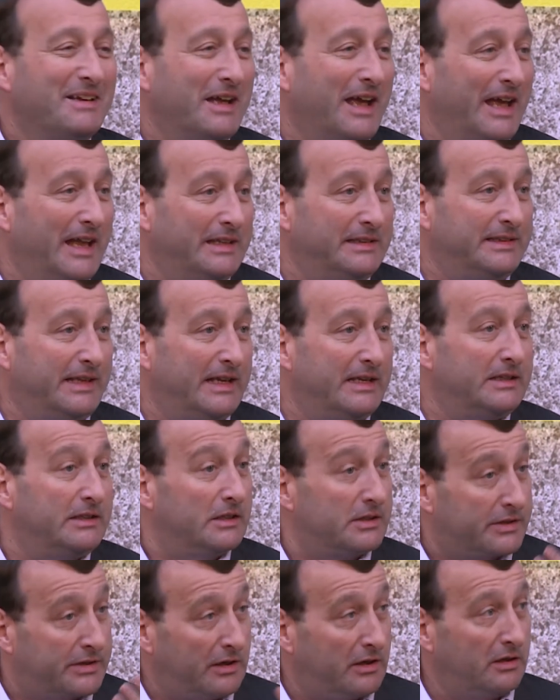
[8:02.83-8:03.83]
And then
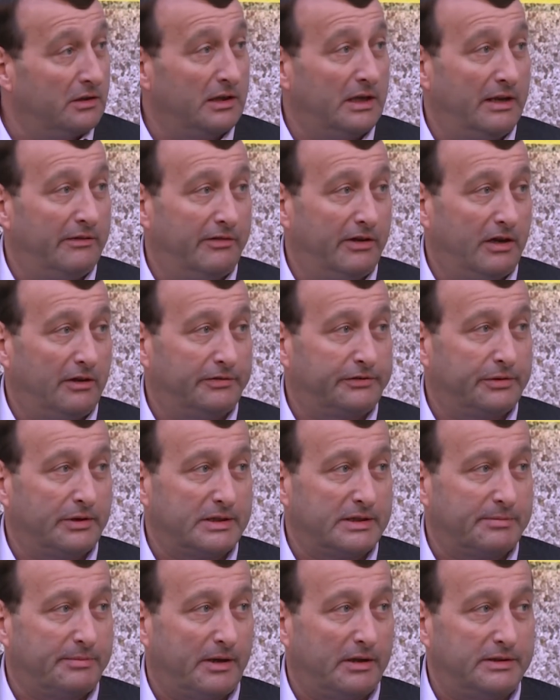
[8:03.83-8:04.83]
second level of
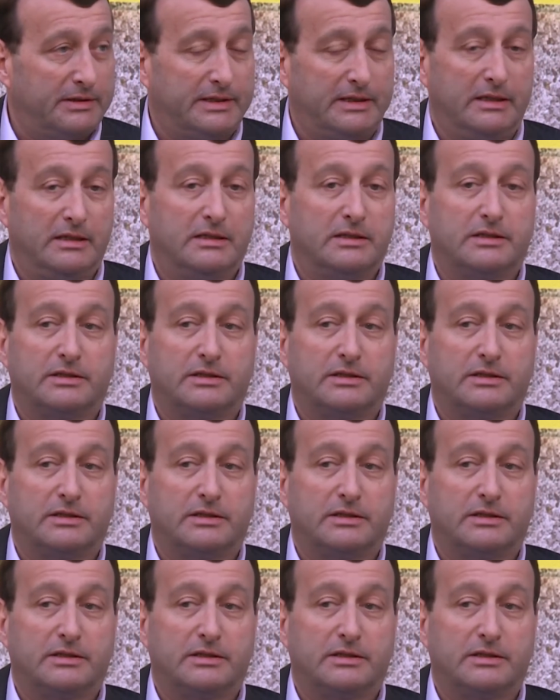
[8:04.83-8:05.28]
transparency.